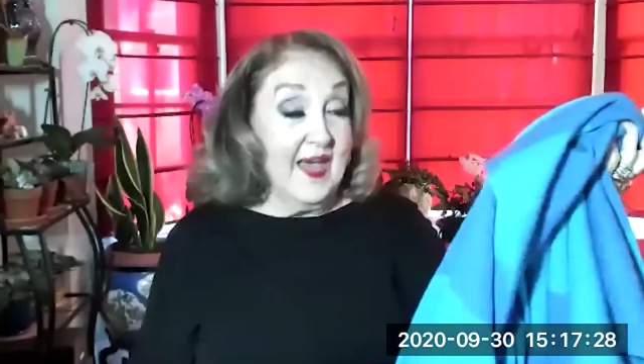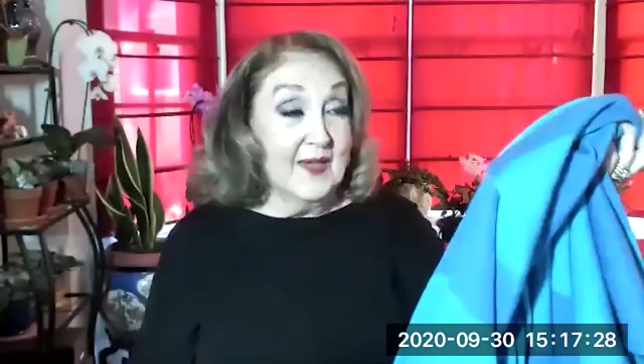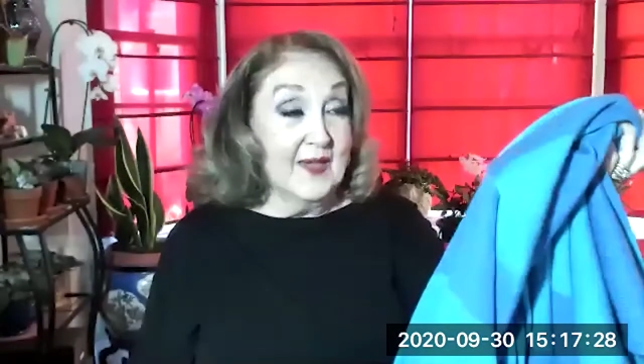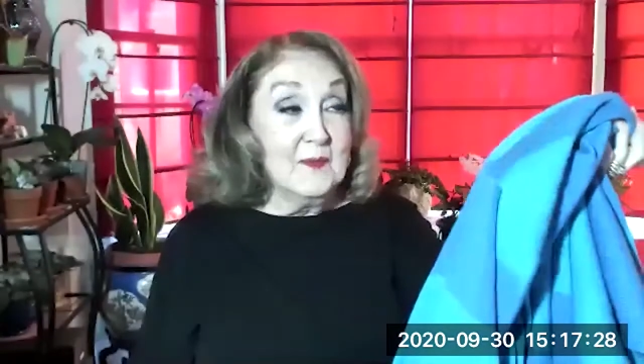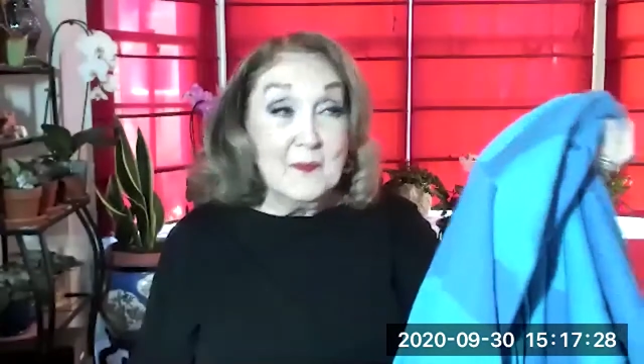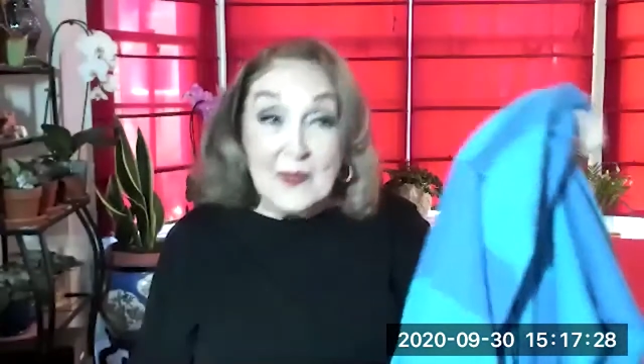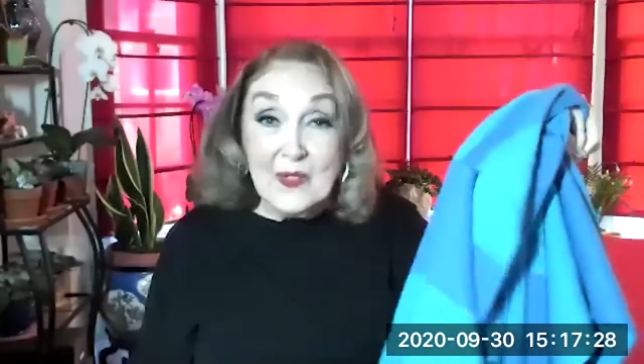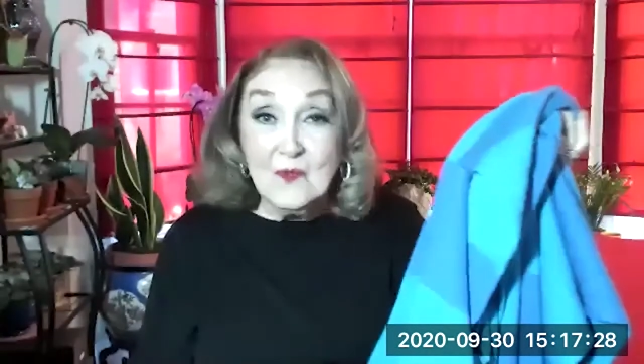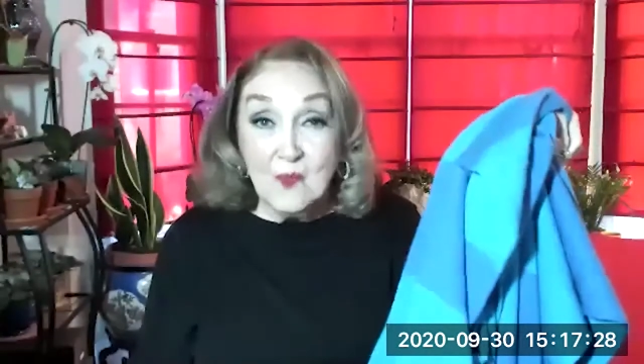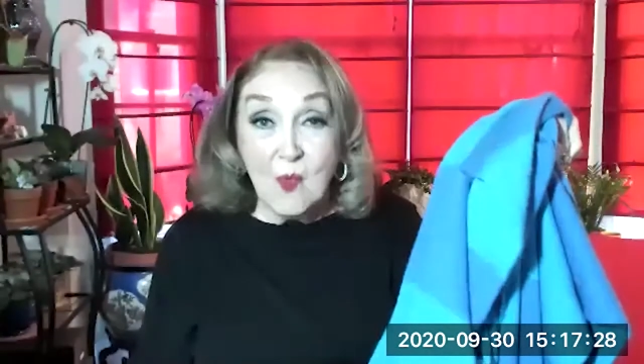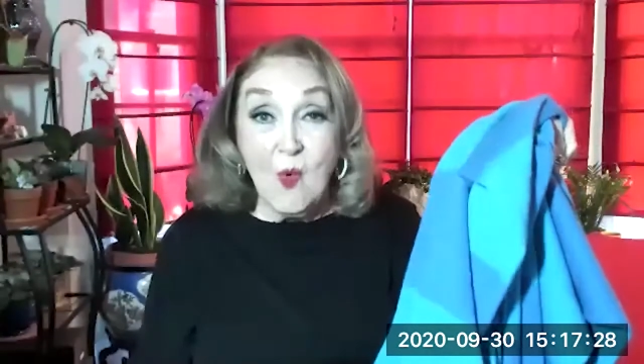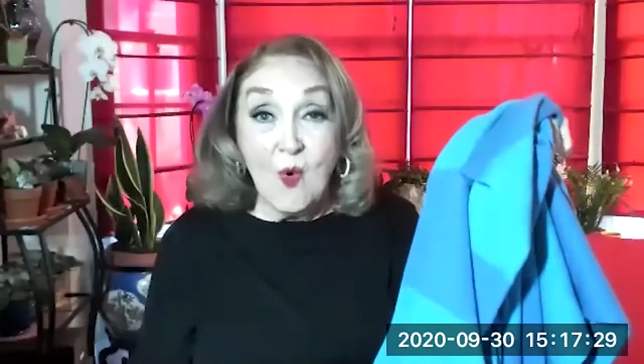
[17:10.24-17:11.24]
and be
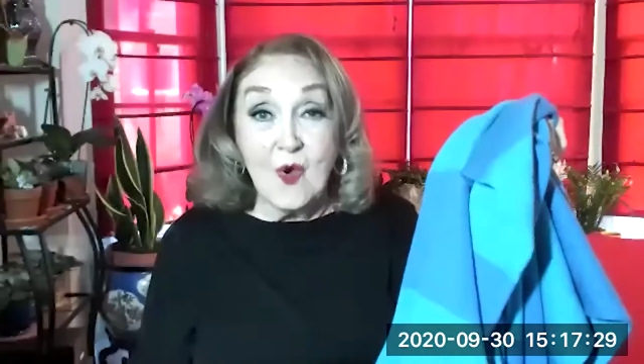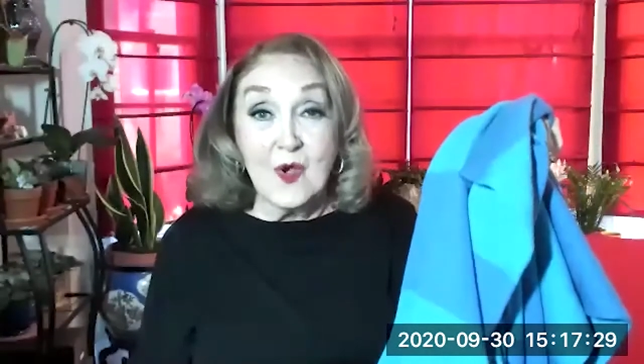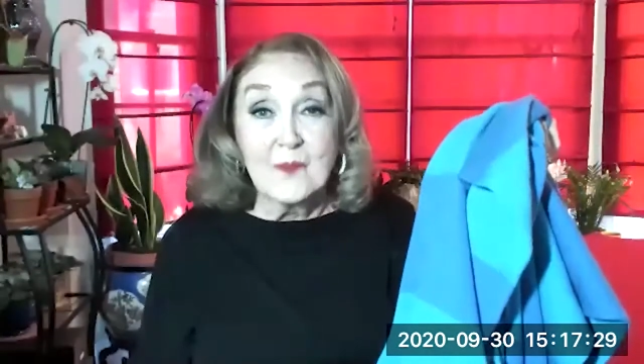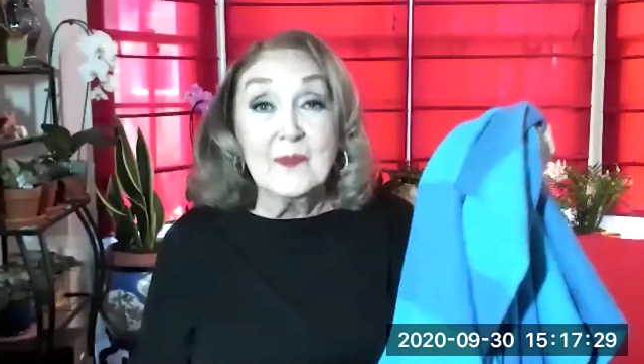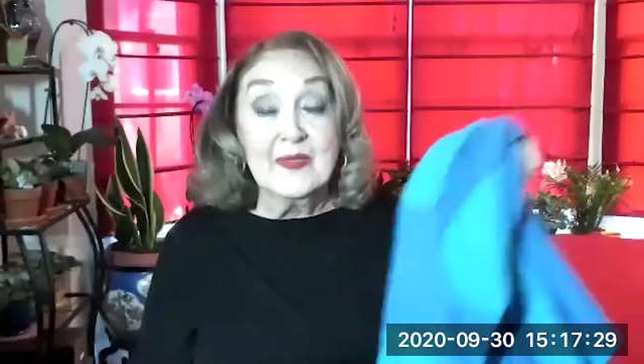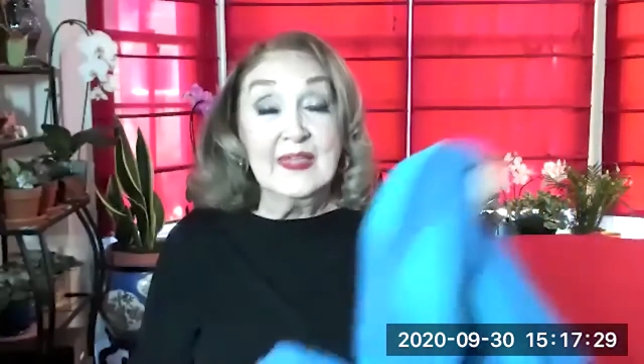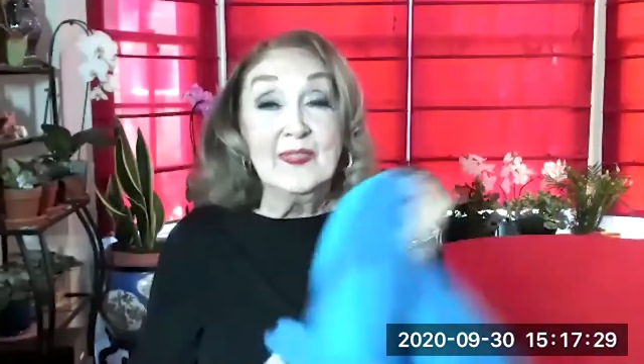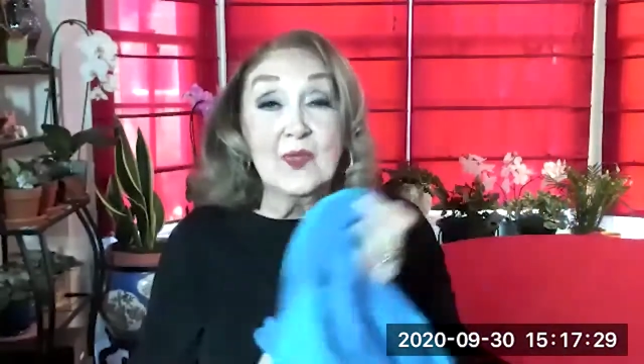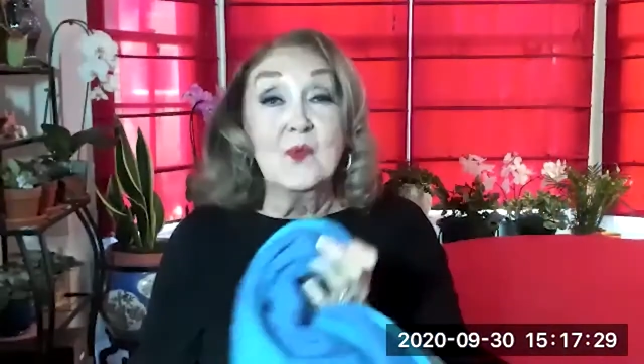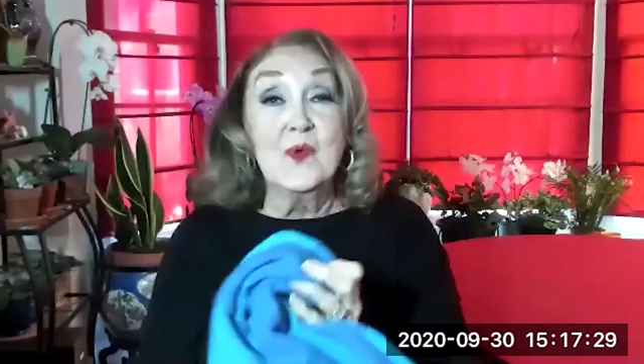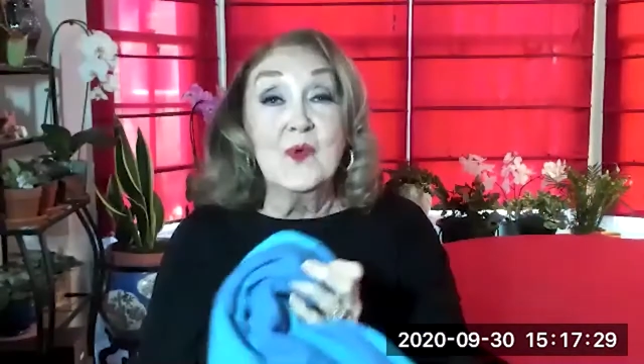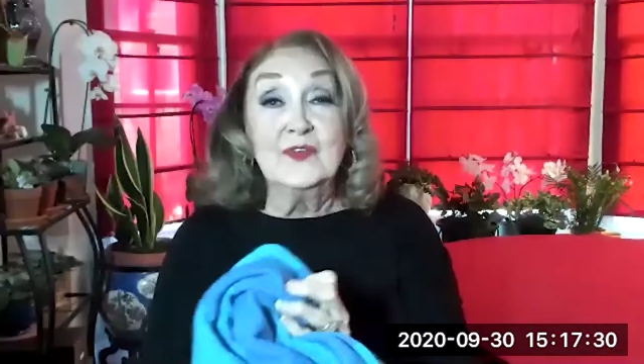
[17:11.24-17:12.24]
warm in the
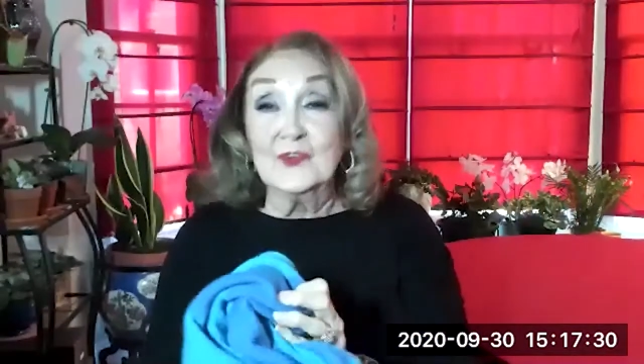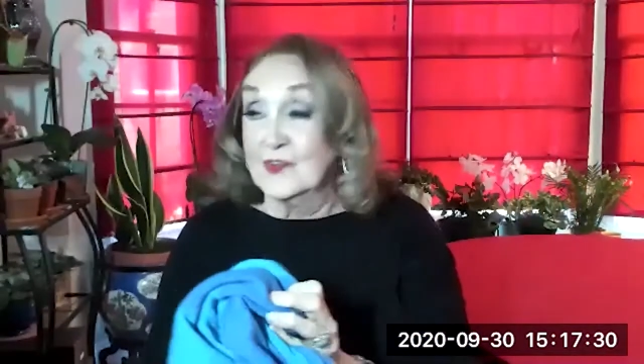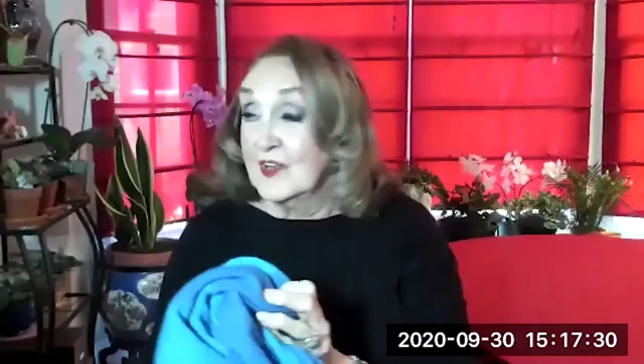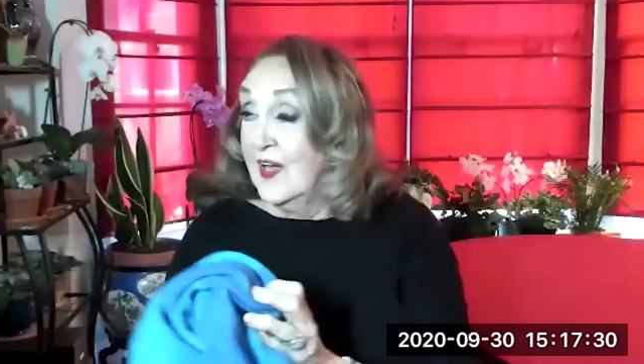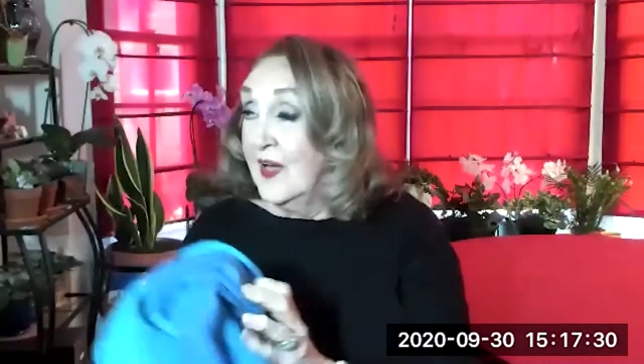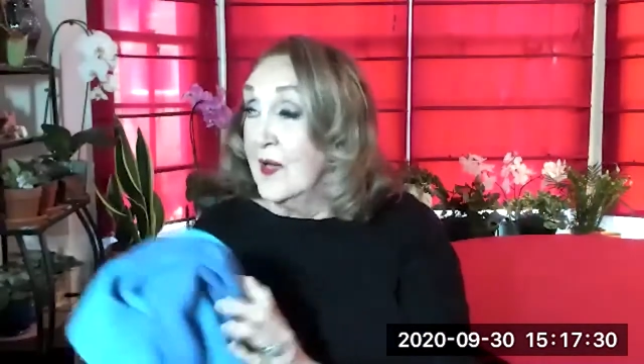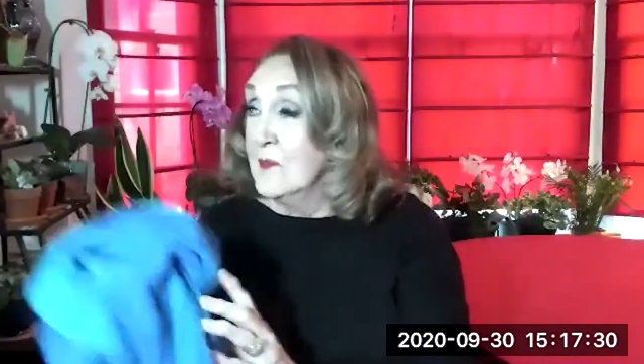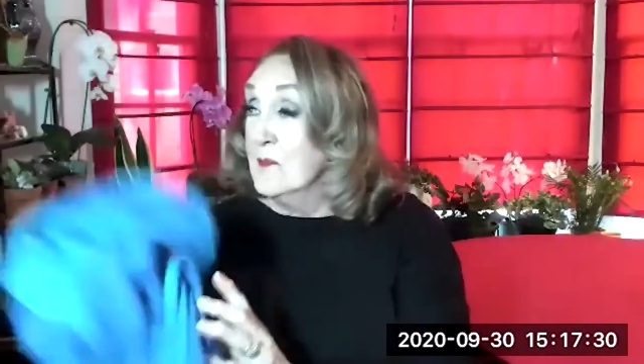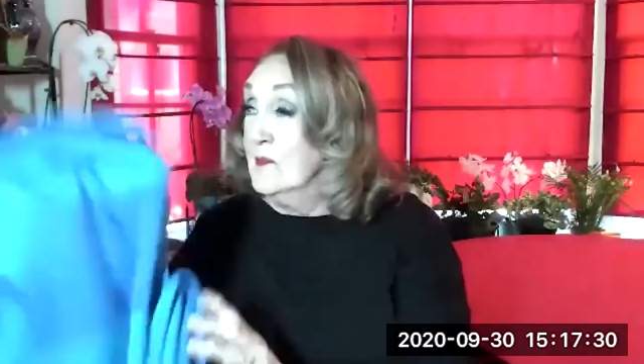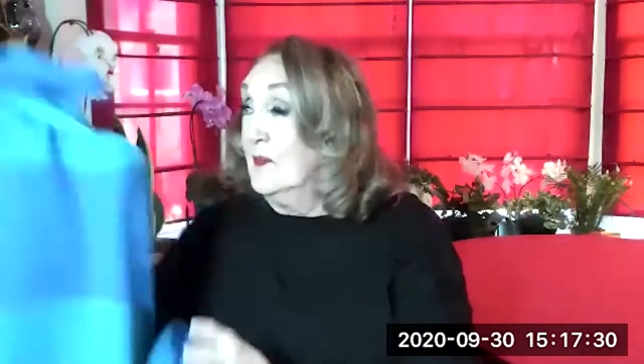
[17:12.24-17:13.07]
wintertime.